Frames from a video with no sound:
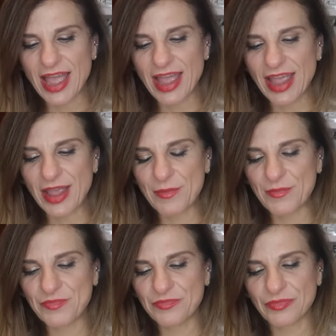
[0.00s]

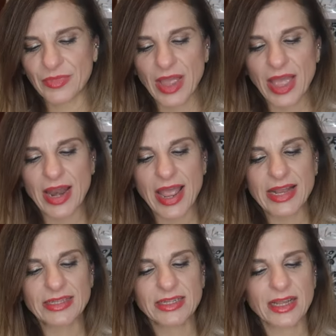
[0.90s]
And I
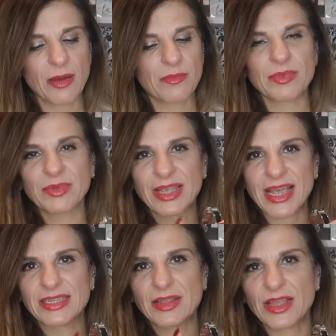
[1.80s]
ended up
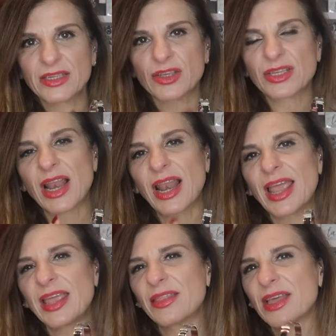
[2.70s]
getting this because I
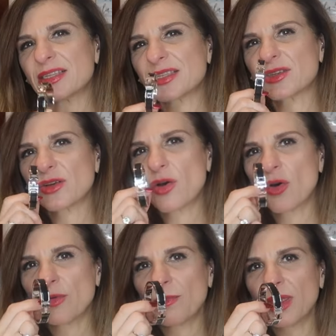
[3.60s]
like this
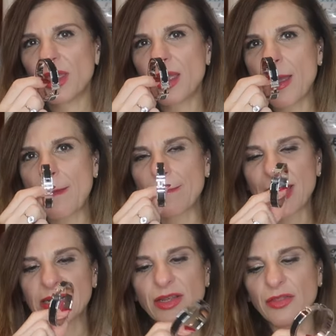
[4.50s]
on me
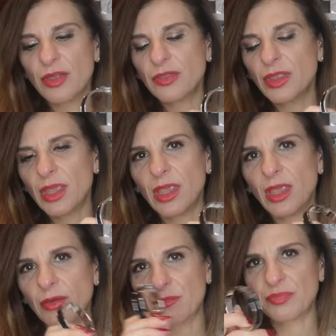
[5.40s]
better than
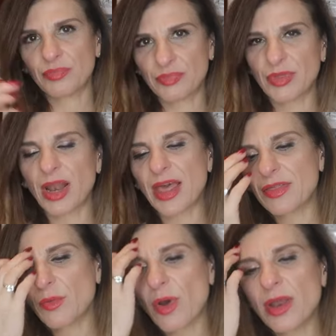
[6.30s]
the
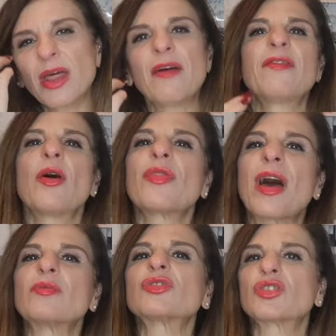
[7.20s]
leather one. I felt
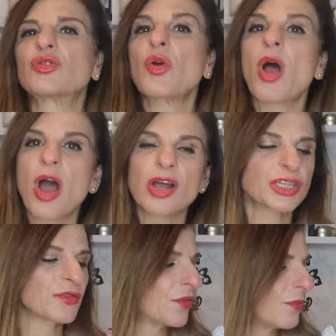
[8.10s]
that was too
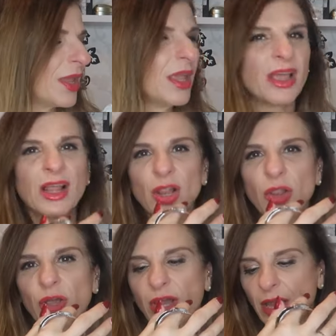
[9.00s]
harsh for me
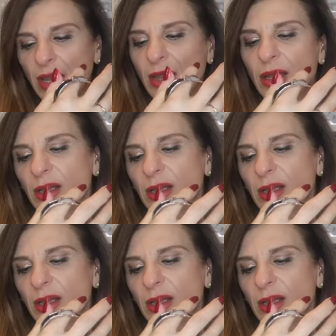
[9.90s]
looking